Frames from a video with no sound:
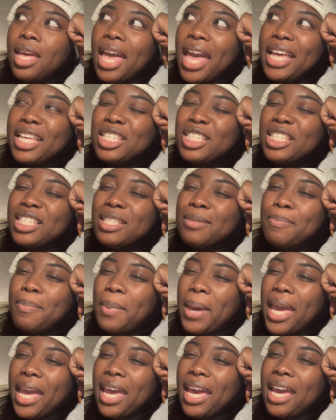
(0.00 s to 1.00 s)

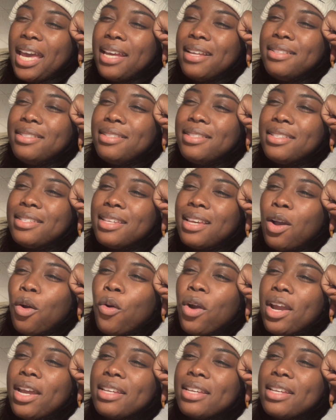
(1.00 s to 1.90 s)
expand or